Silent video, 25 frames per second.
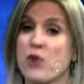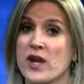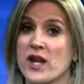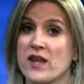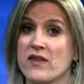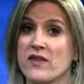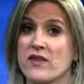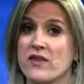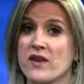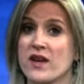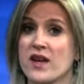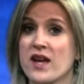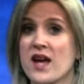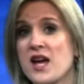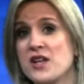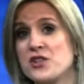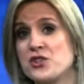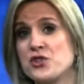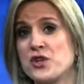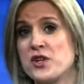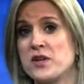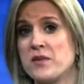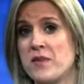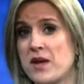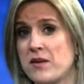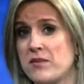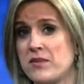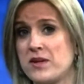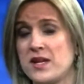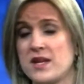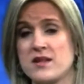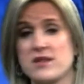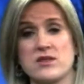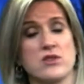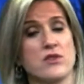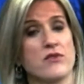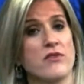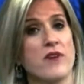The country may be
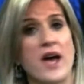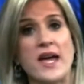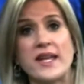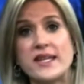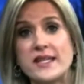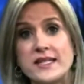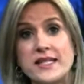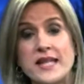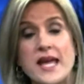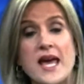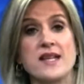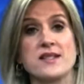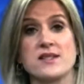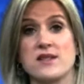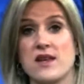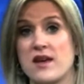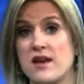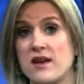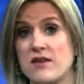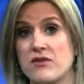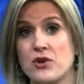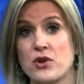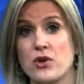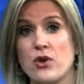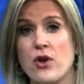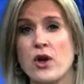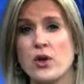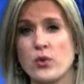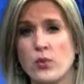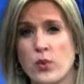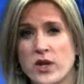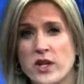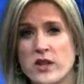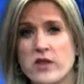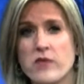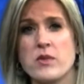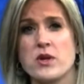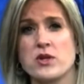as divided as ever on
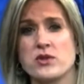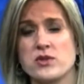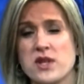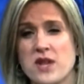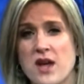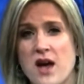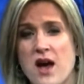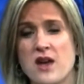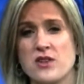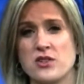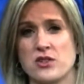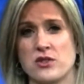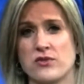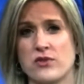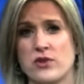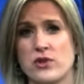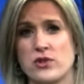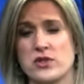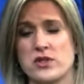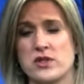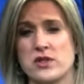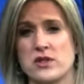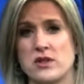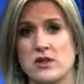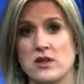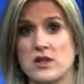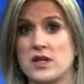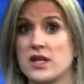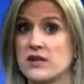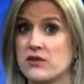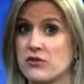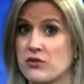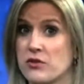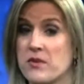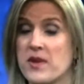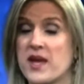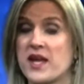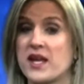one of the most controversial and
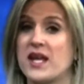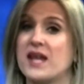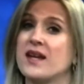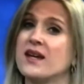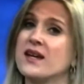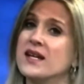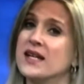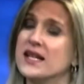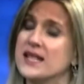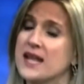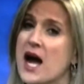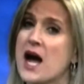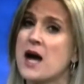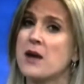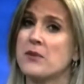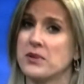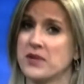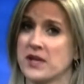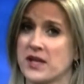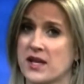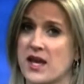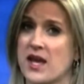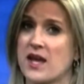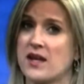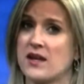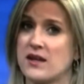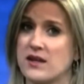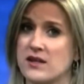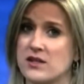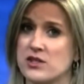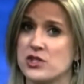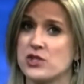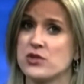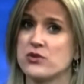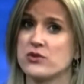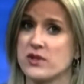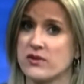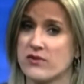for many complicated
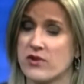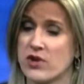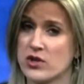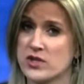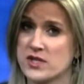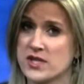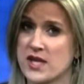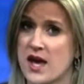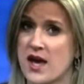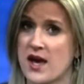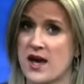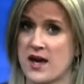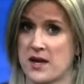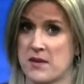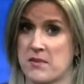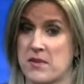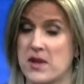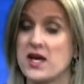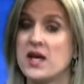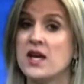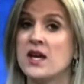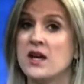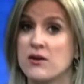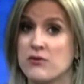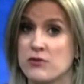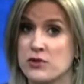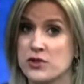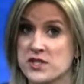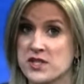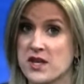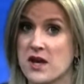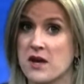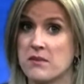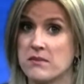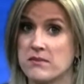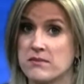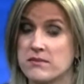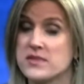issues of our time. For
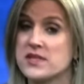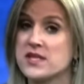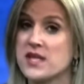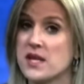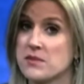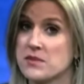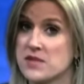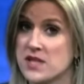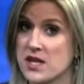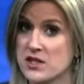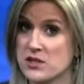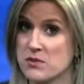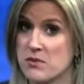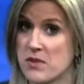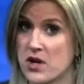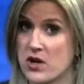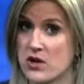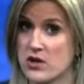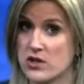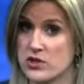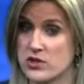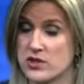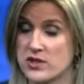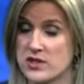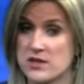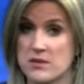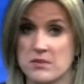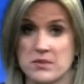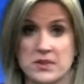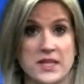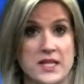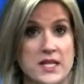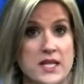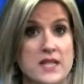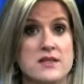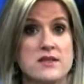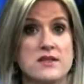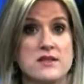some, same-sex marriage is
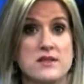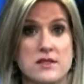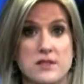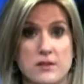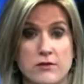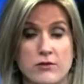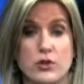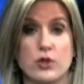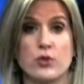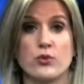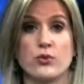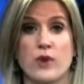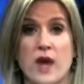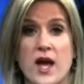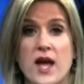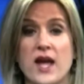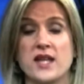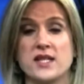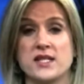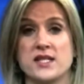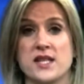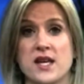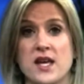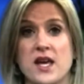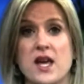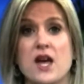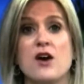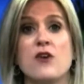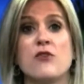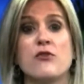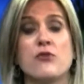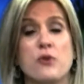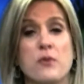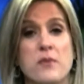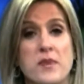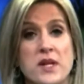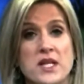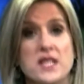simply a civil right.
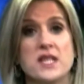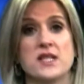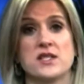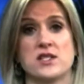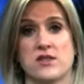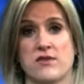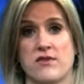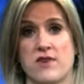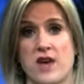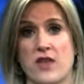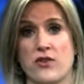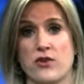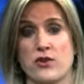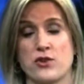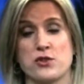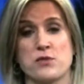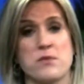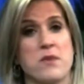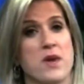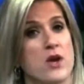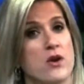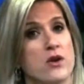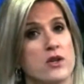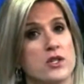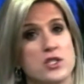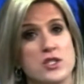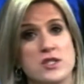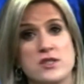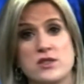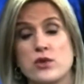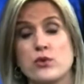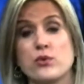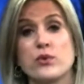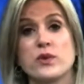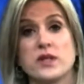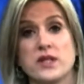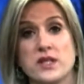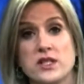For millions of others, marriage is
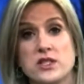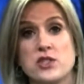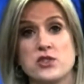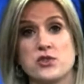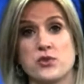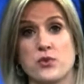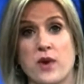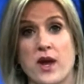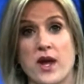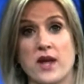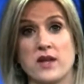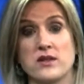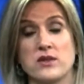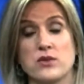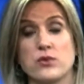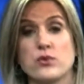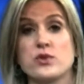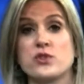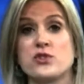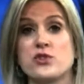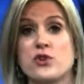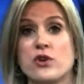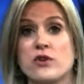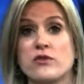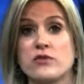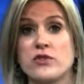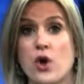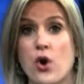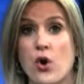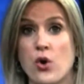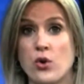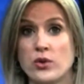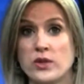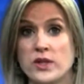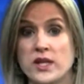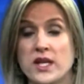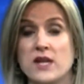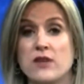a religious right, reserved
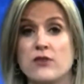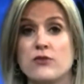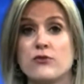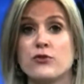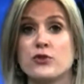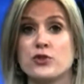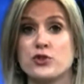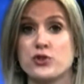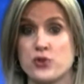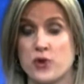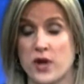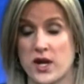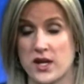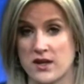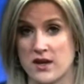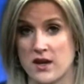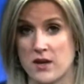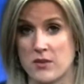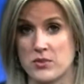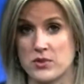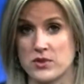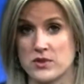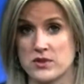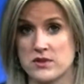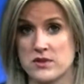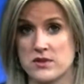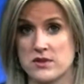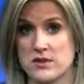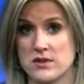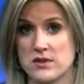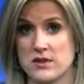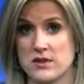only for straight couples.